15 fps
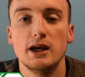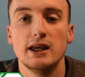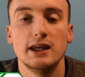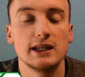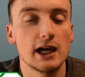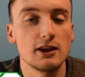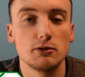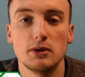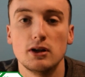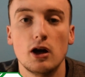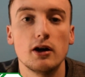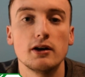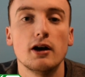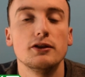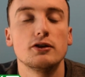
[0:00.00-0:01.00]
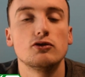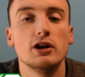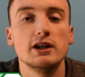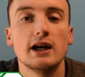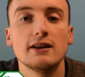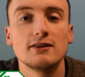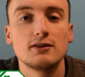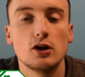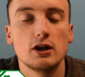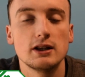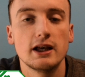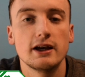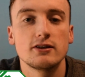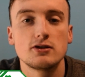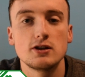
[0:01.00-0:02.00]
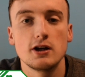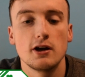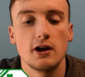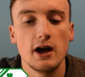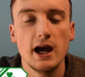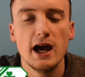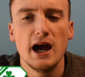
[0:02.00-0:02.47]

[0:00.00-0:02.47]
He gave them a lot on the right hand side last year.